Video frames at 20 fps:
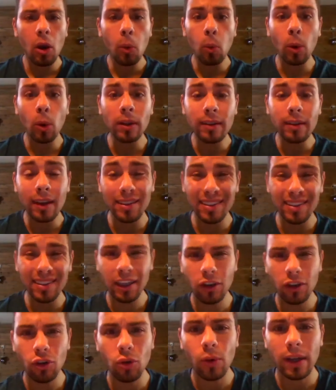What does
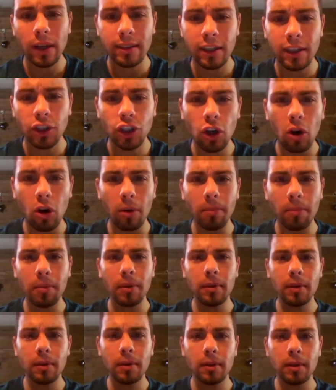he do as a job?
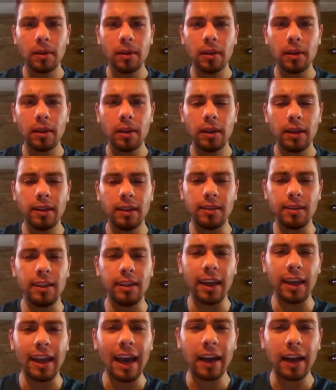Is he
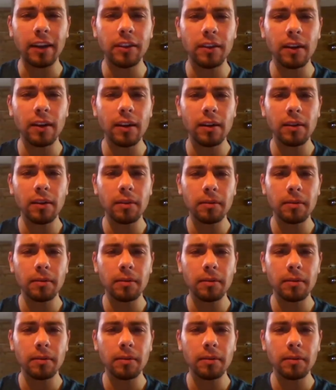an actor?